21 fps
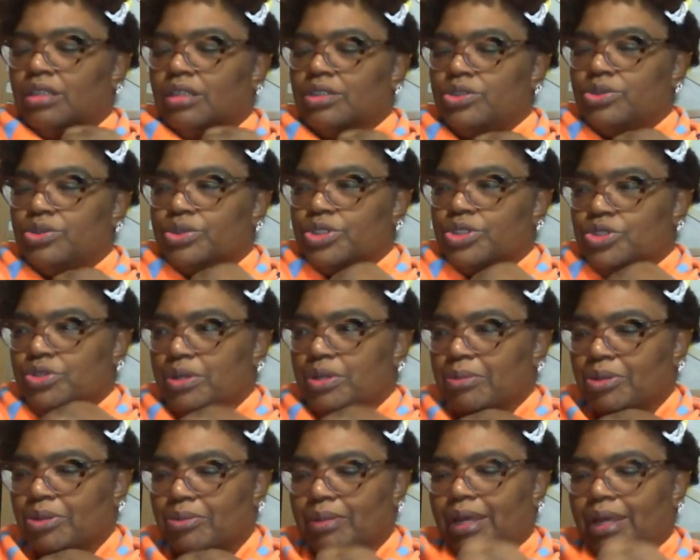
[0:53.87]
do a
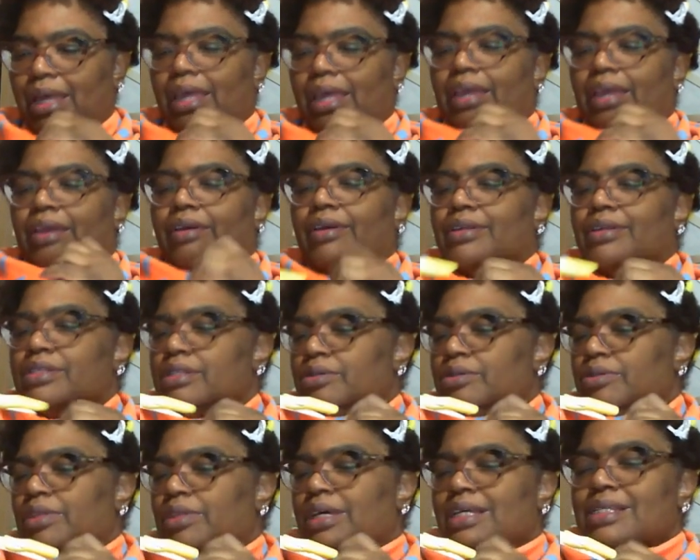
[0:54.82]
trim on my hair. And
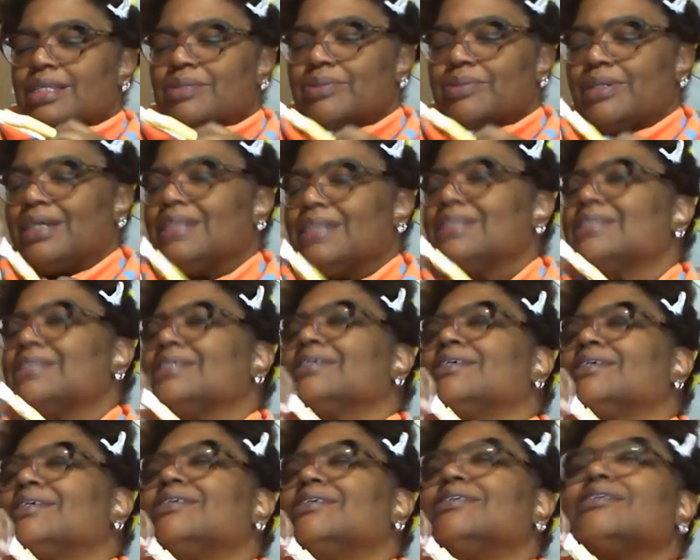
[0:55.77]
so that's what I
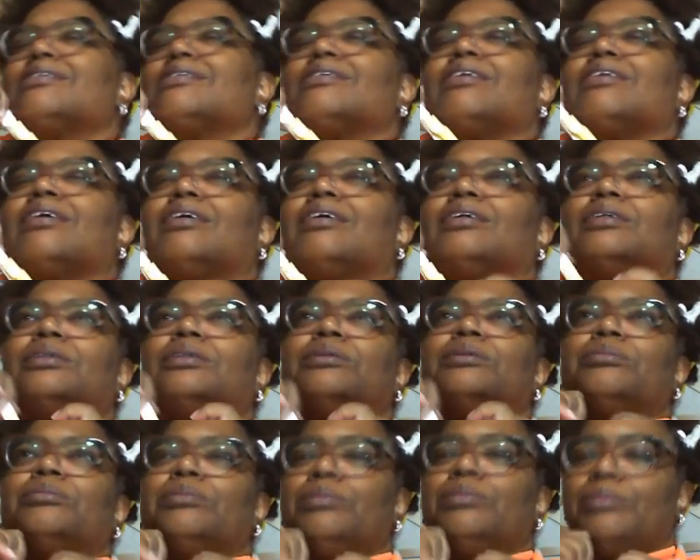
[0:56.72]
did.
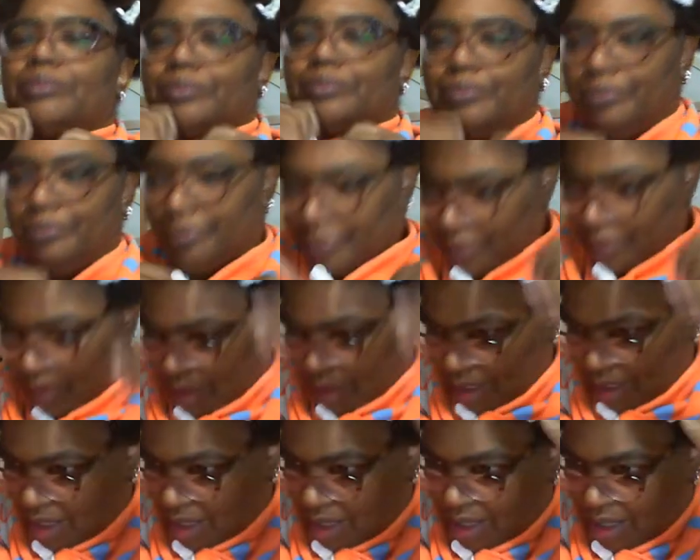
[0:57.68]

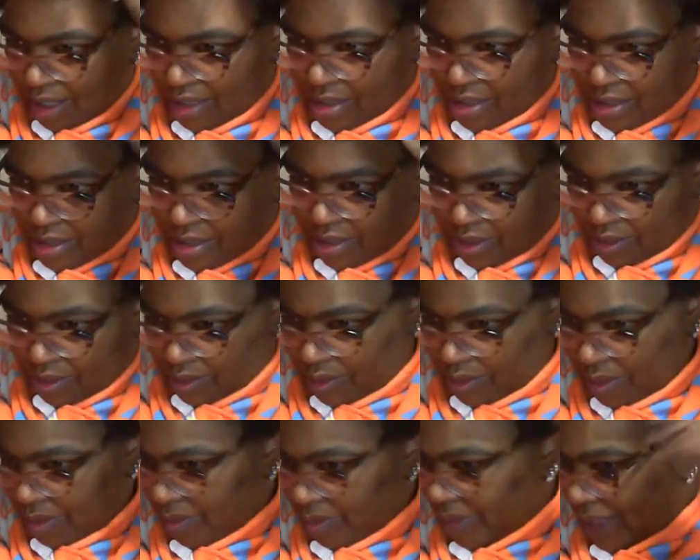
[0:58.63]
And
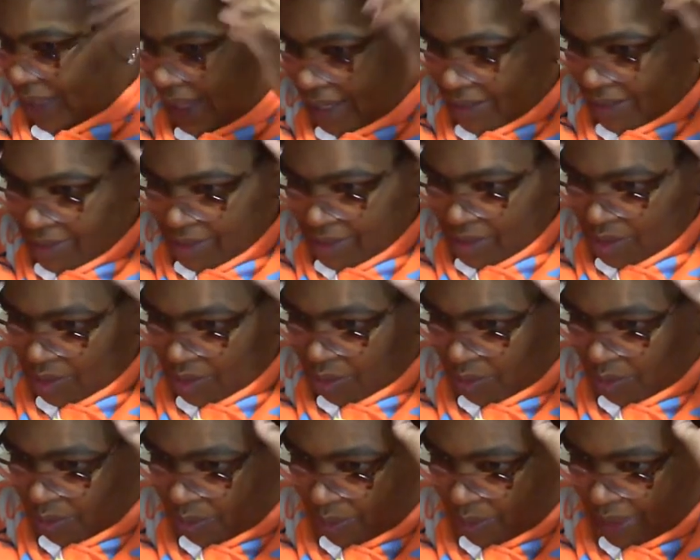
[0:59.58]
so my hair is
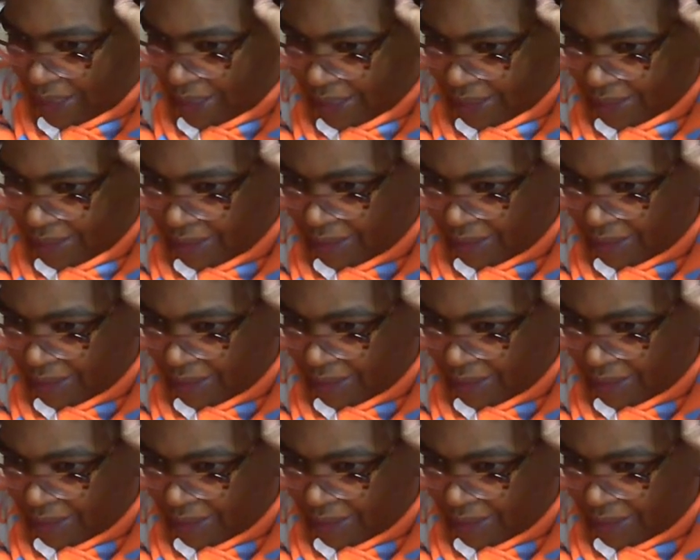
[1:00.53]
still wet.